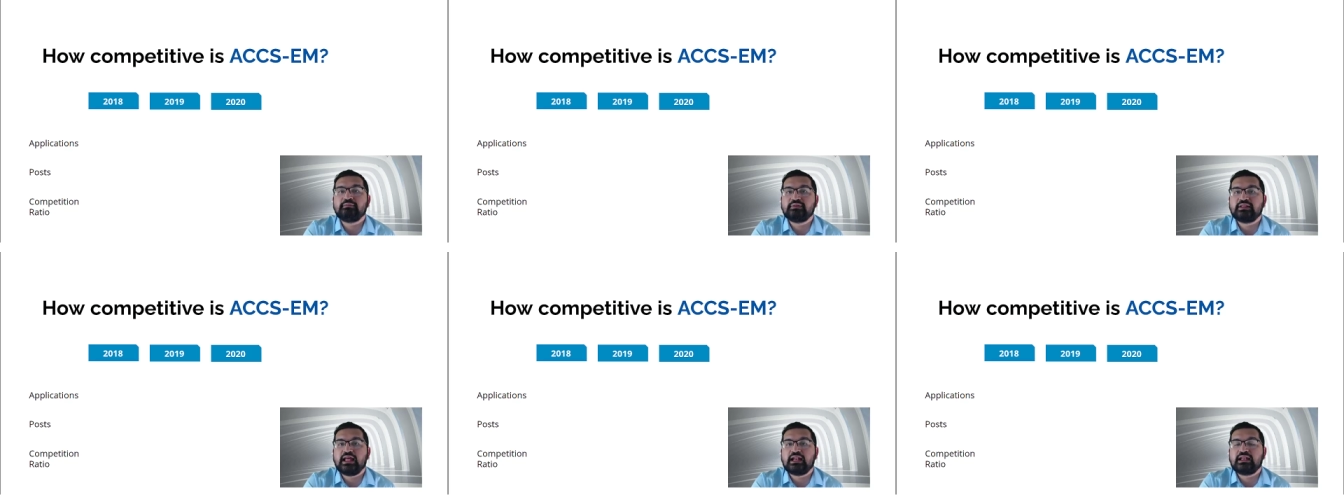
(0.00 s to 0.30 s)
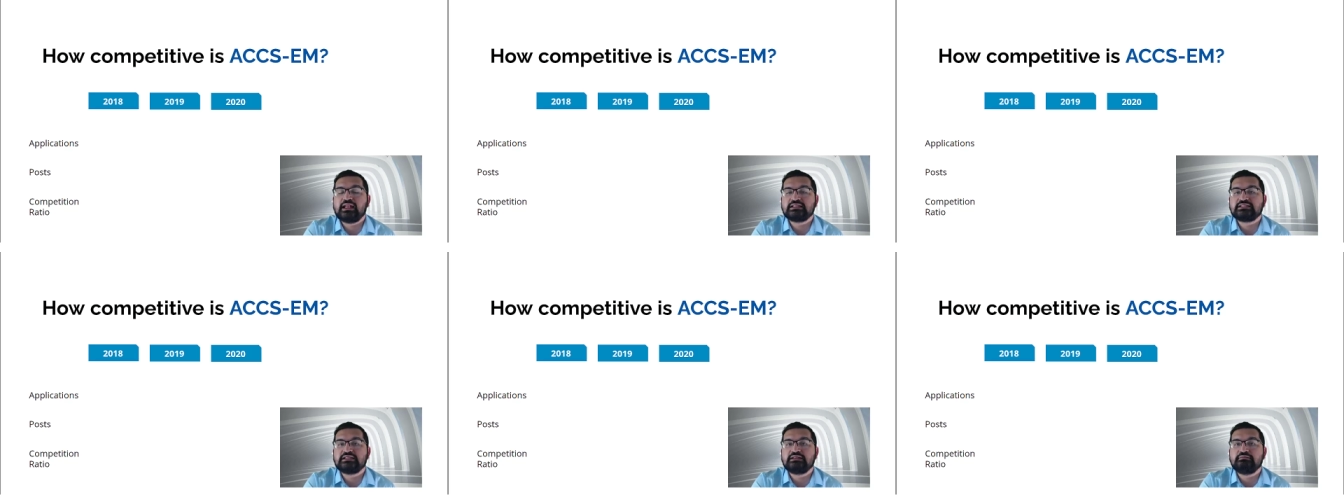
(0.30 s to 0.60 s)
that
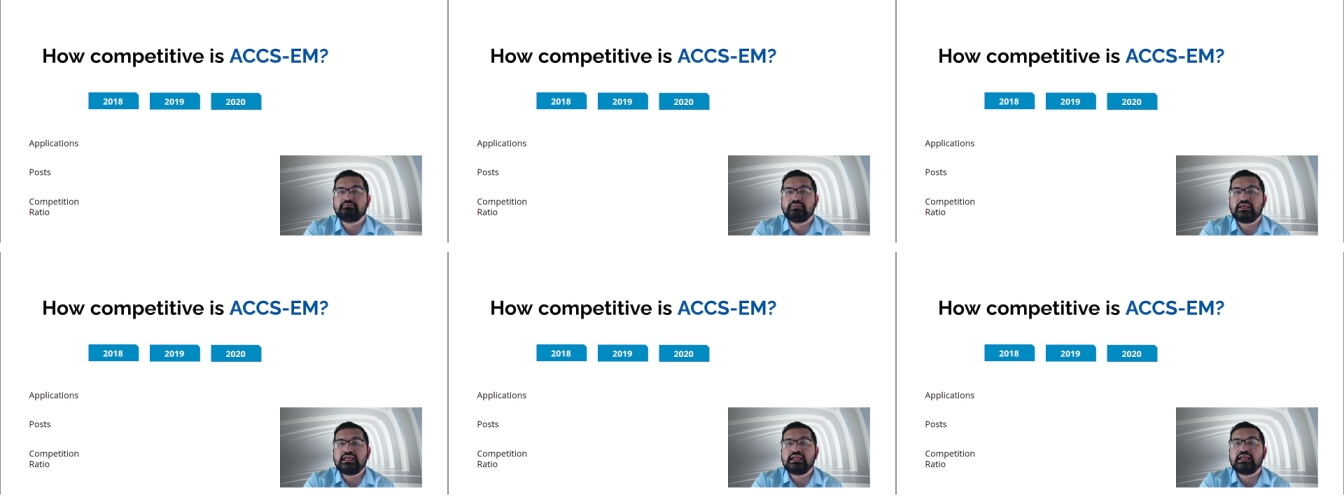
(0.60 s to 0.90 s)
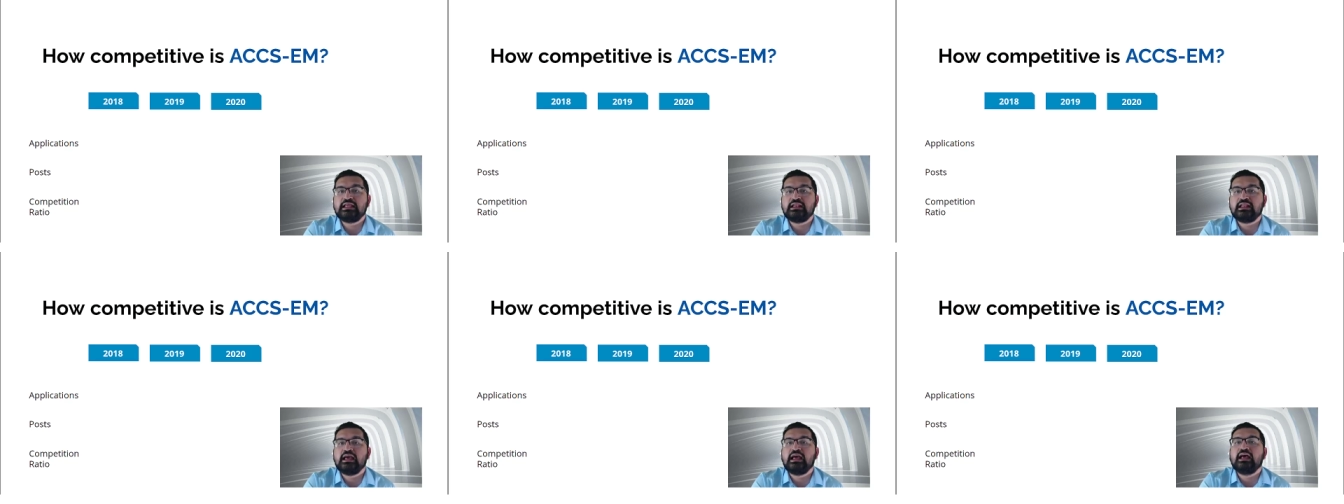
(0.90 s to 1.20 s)
doesn't
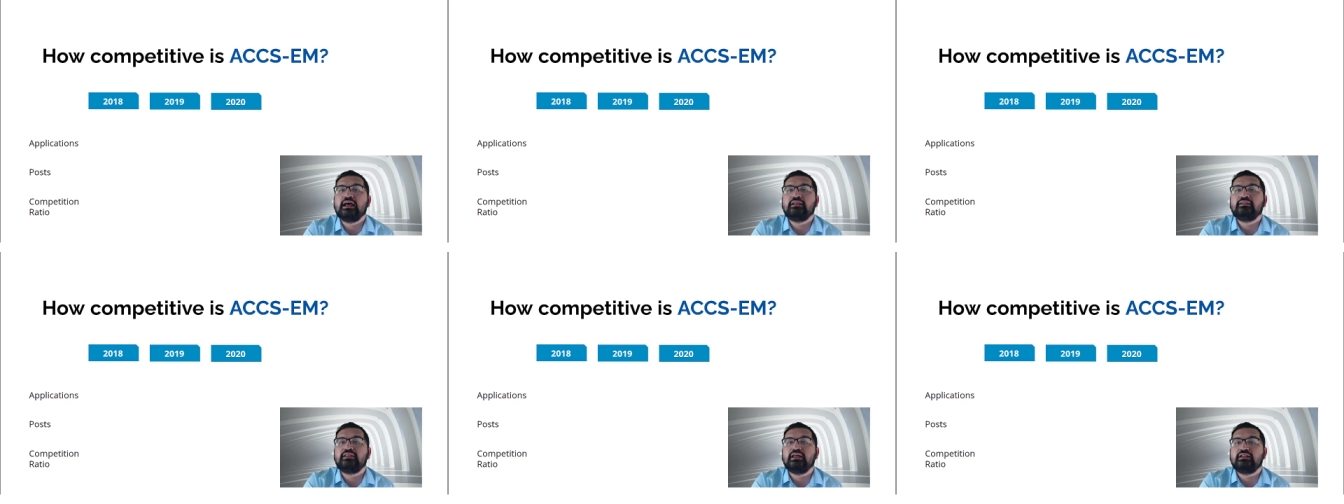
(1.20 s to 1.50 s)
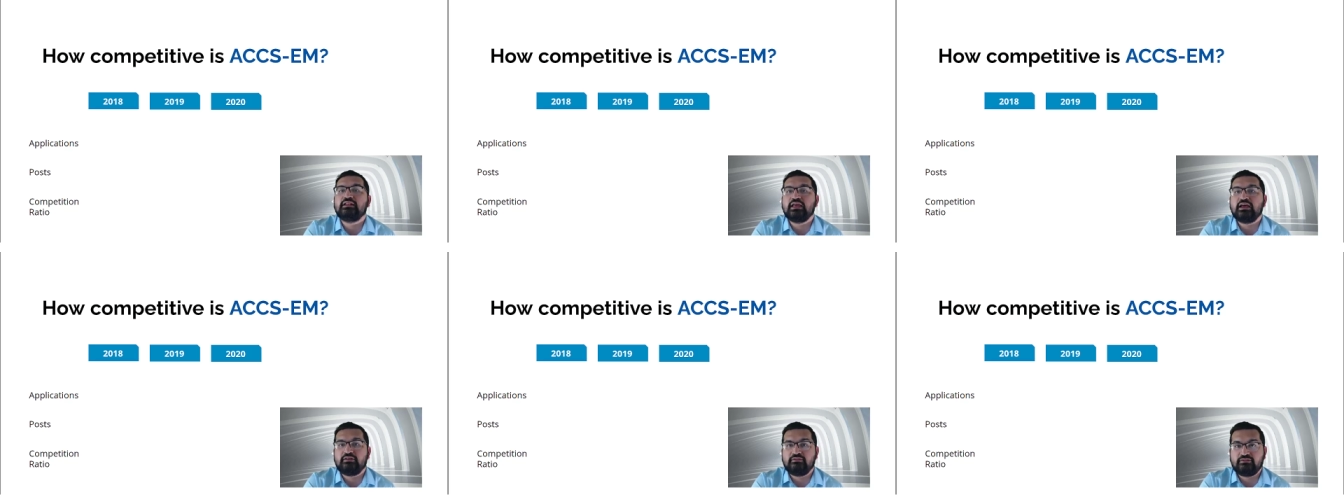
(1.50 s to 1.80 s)
mean that
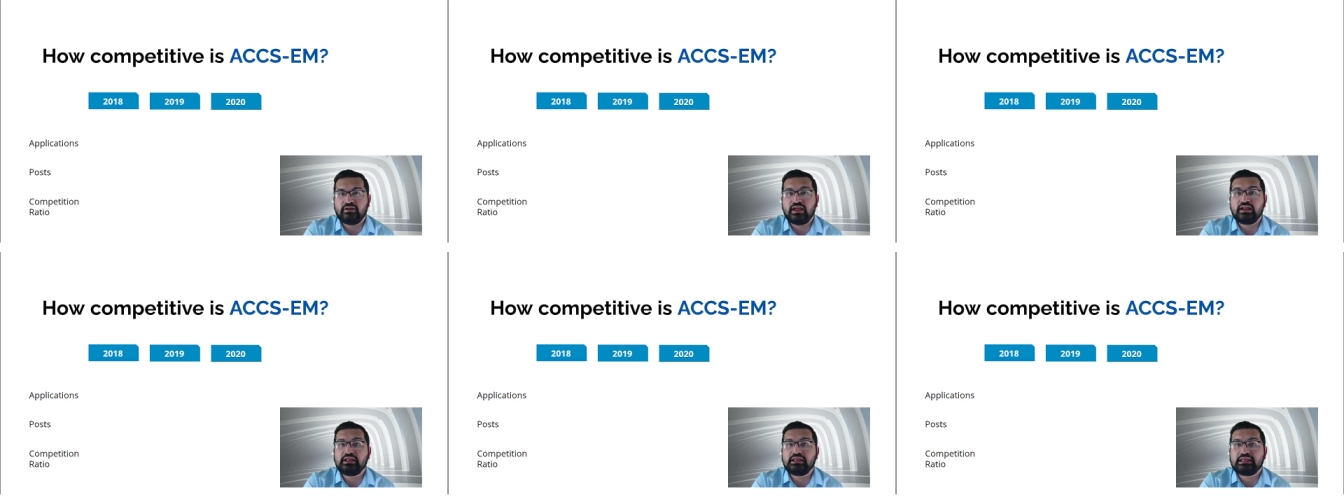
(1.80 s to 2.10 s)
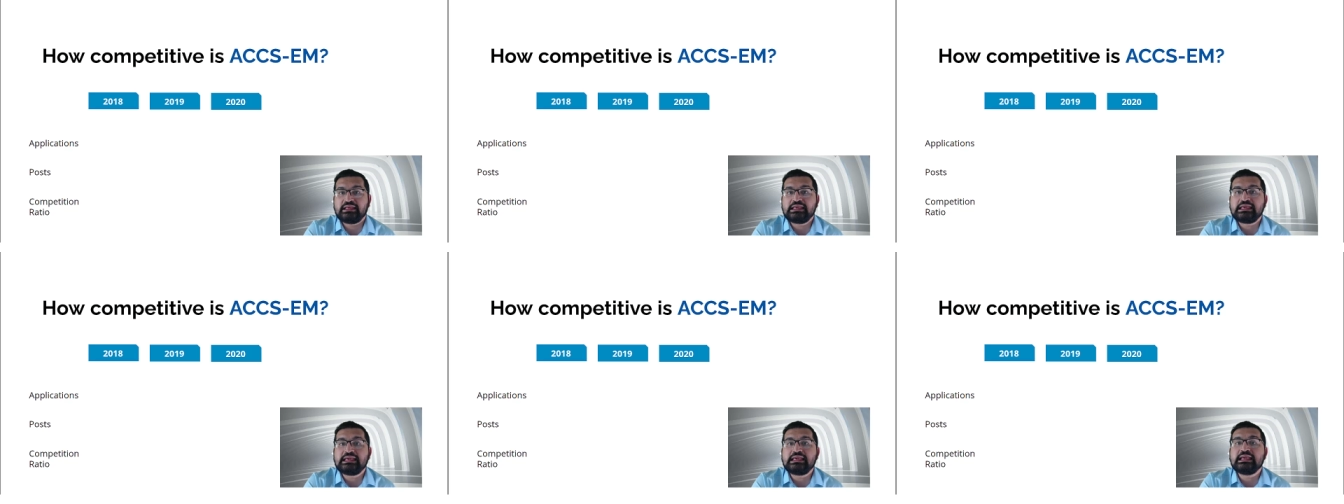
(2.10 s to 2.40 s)
they are very
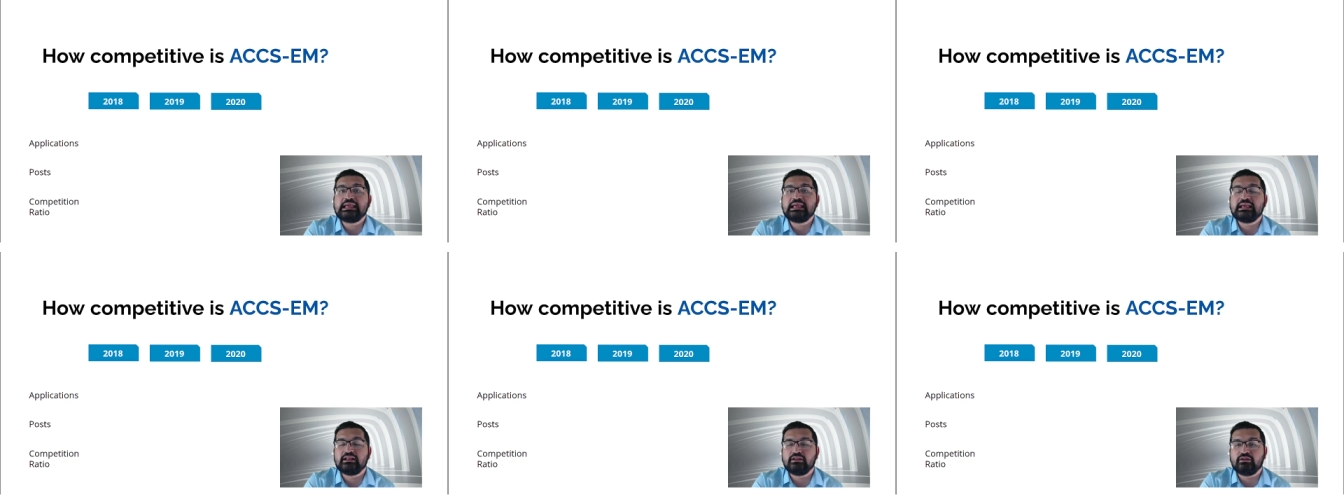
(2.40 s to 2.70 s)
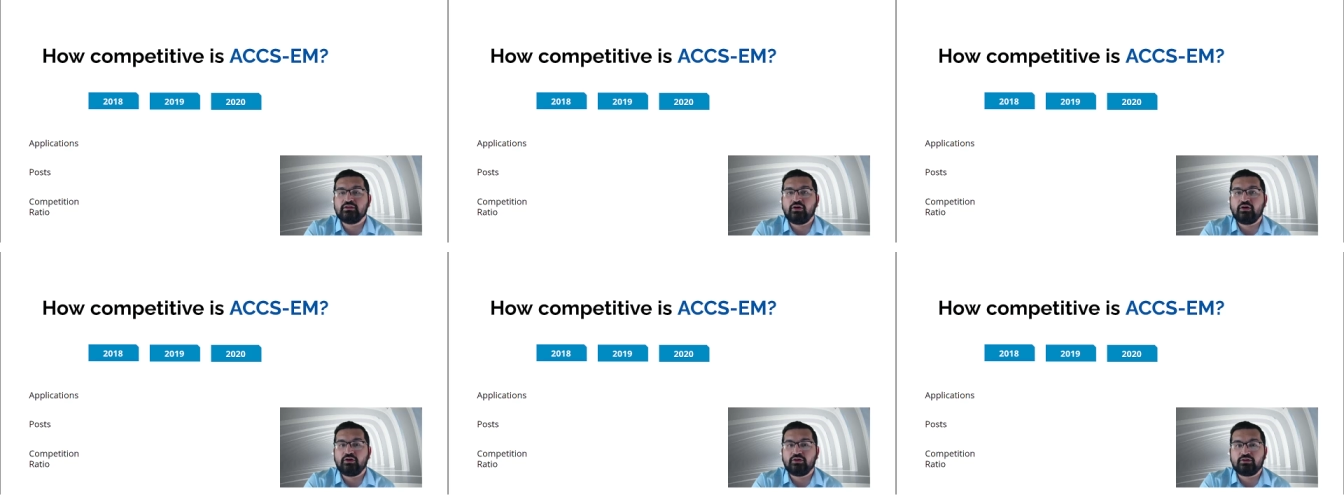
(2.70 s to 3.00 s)
keen
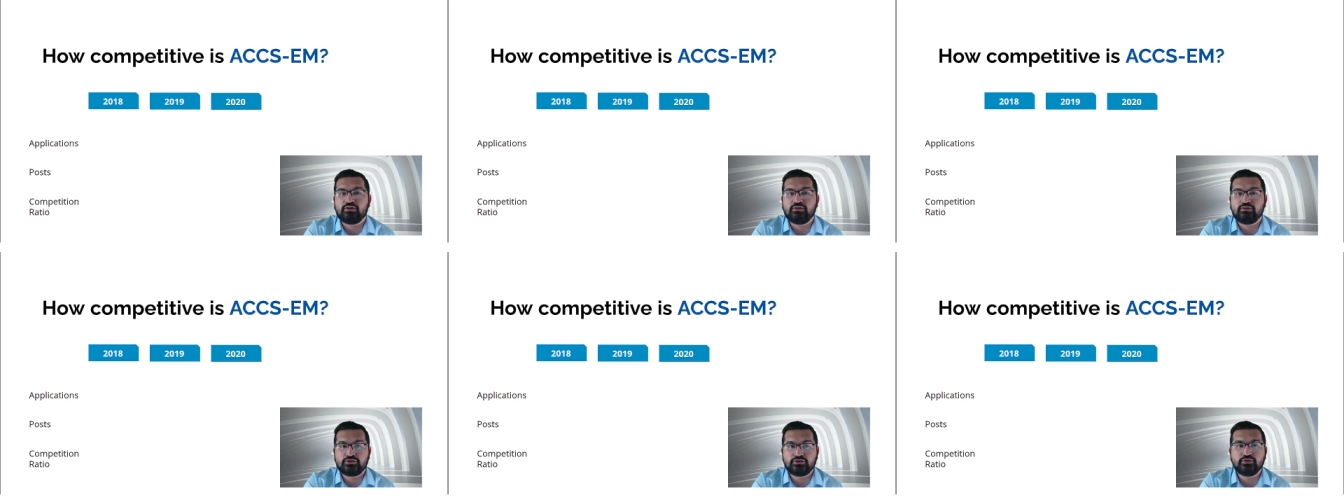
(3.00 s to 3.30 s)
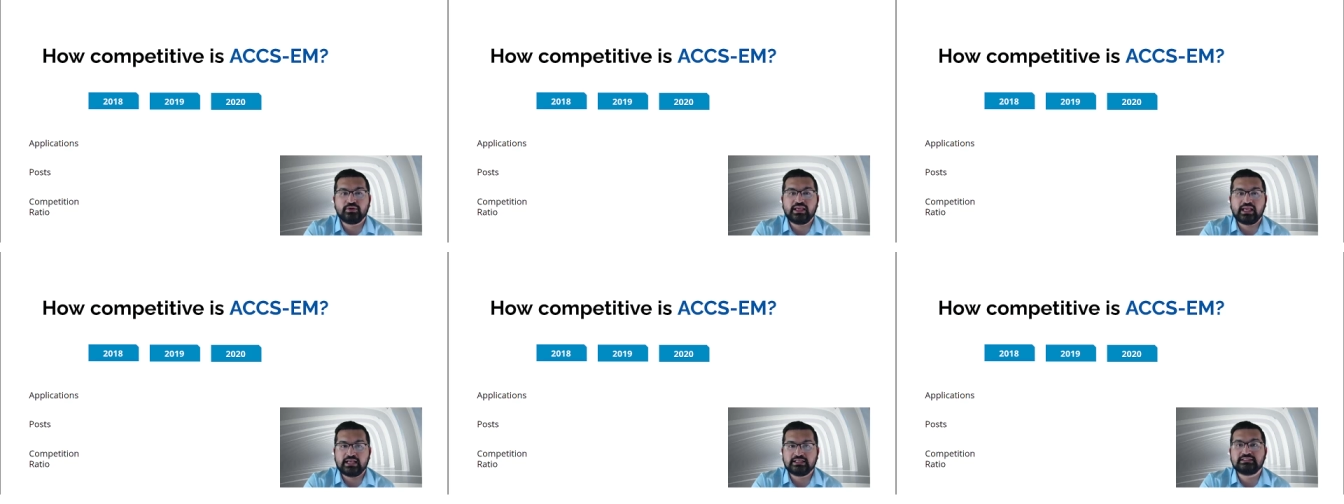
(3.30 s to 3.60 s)
on
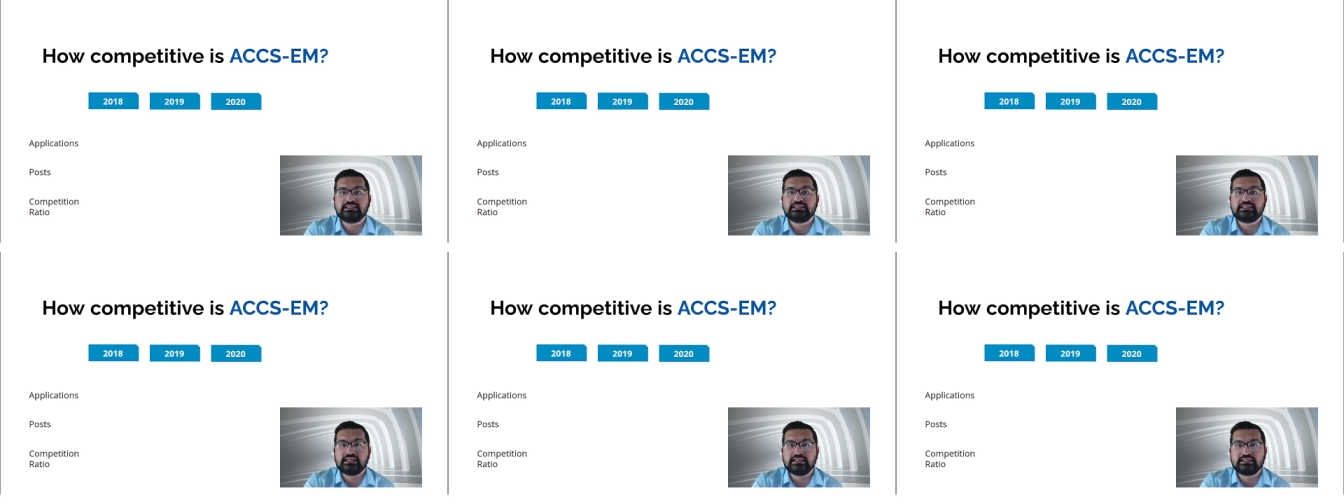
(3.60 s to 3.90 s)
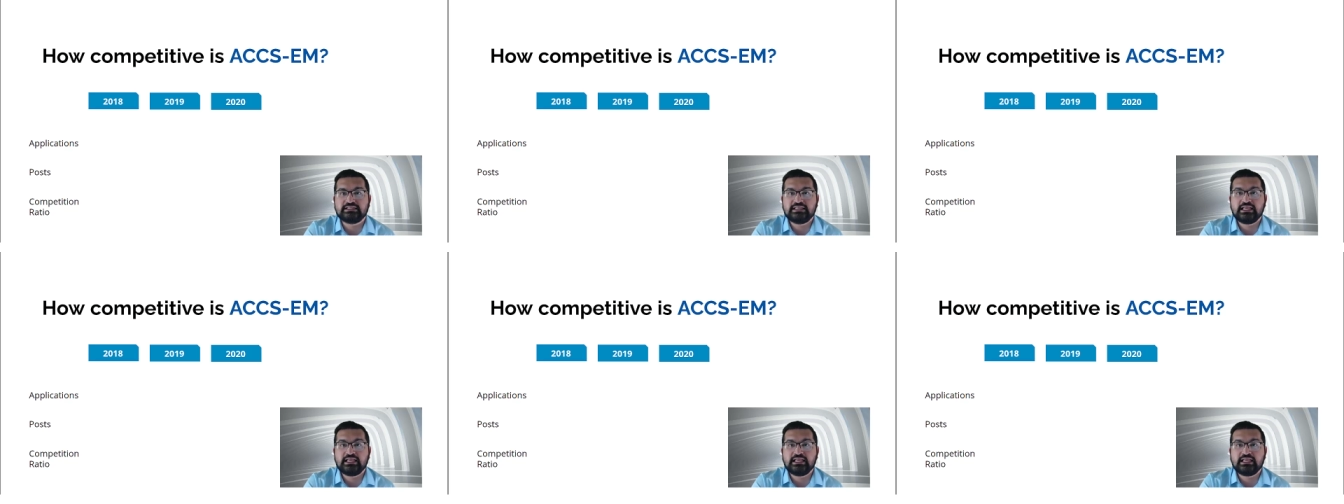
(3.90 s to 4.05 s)
doing ACCS